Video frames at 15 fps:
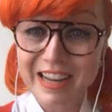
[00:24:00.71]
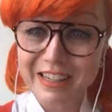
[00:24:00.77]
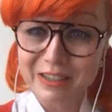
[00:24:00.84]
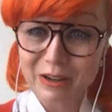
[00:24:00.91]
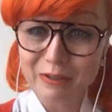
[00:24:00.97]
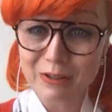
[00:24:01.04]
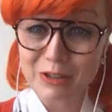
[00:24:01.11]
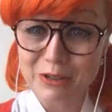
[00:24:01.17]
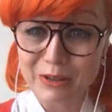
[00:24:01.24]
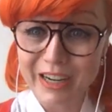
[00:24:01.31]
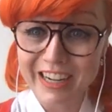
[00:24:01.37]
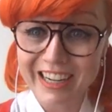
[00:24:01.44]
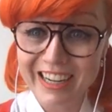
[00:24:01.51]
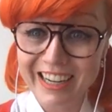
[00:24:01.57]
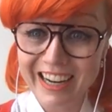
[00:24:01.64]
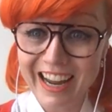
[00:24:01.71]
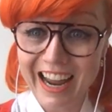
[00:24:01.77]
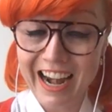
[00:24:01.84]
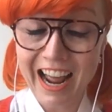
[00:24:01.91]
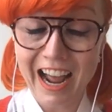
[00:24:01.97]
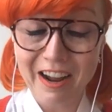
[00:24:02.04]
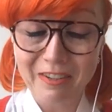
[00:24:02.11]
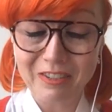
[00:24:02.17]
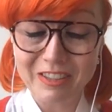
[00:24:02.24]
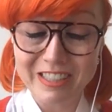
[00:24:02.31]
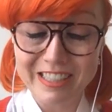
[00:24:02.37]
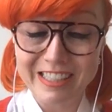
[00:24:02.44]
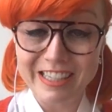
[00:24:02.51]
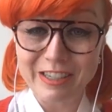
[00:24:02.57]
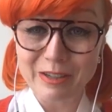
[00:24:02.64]
thanks y'all for joining, and I will
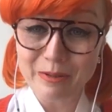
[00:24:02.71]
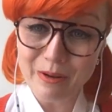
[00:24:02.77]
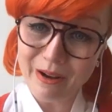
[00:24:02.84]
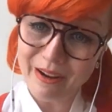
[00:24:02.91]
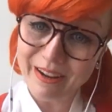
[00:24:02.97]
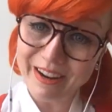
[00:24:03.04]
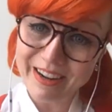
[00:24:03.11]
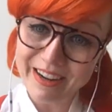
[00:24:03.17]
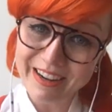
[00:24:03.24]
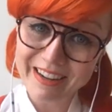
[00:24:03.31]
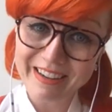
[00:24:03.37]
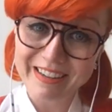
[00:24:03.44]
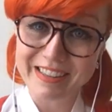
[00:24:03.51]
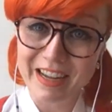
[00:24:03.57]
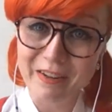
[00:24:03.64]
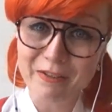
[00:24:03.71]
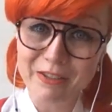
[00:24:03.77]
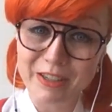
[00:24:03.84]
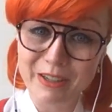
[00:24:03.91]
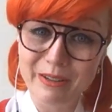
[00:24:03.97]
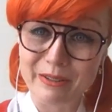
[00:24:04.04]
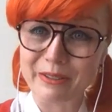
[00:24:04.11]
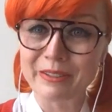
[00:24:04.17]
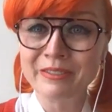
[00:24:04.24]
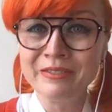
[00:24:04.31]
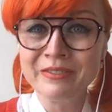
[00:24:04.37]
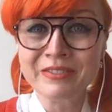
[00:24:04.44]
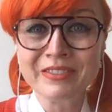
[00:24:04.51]
see you on dev.to.